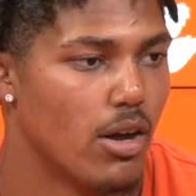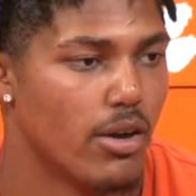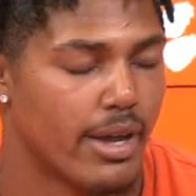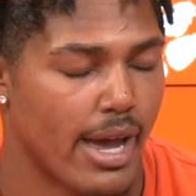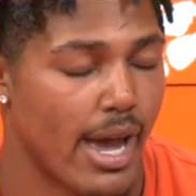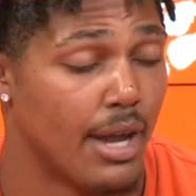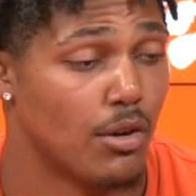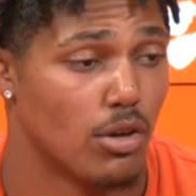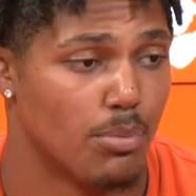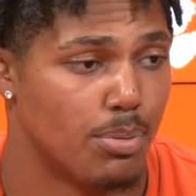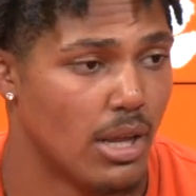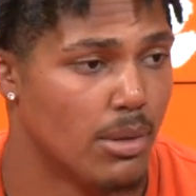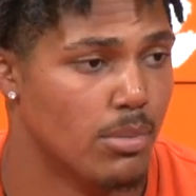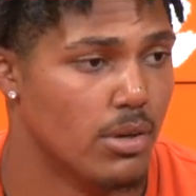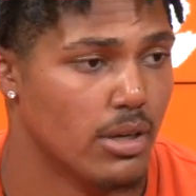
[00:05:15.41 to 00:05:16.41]
okay, I know the
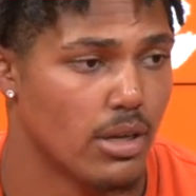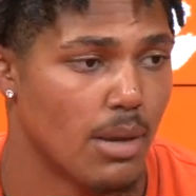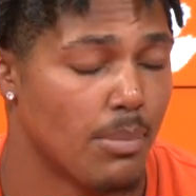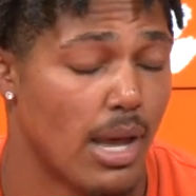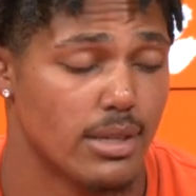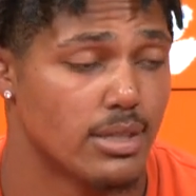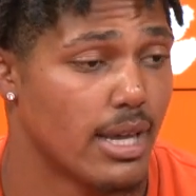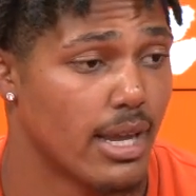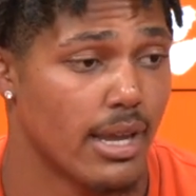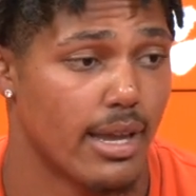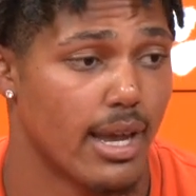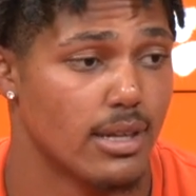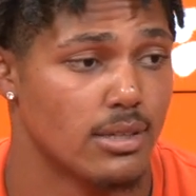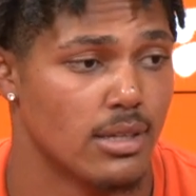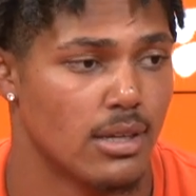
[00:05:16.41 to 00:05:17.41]
playbook, I'm not second
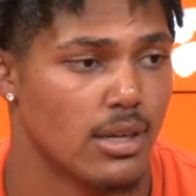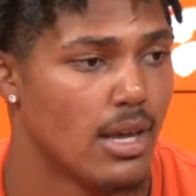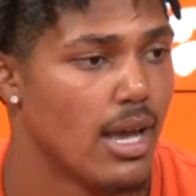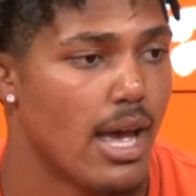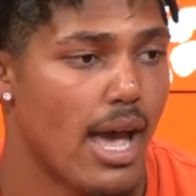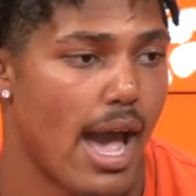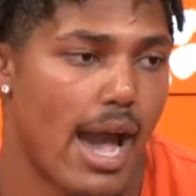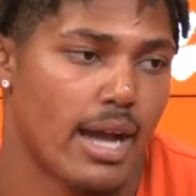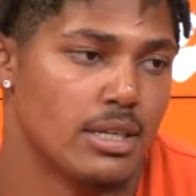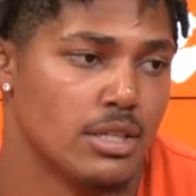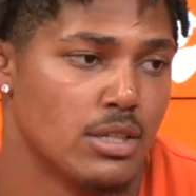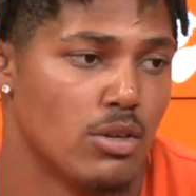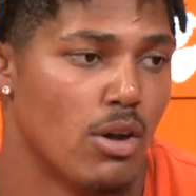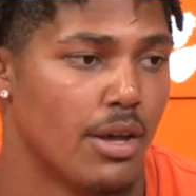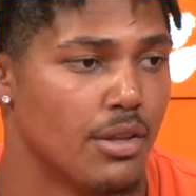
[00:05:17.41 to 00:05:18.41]
guessing, I can just
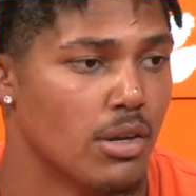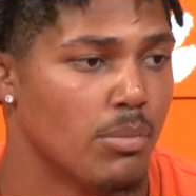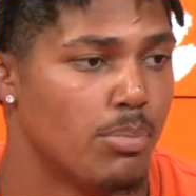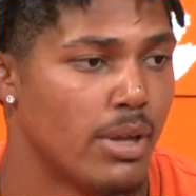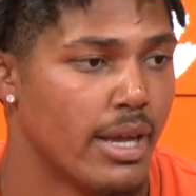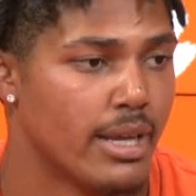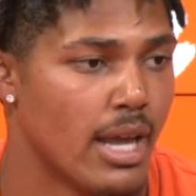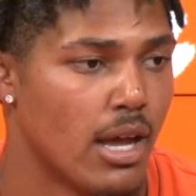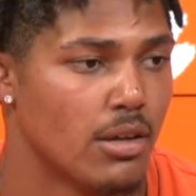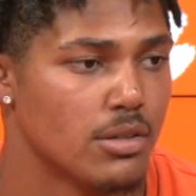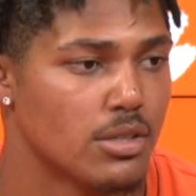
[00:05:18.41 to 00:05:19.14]
go out there and play now.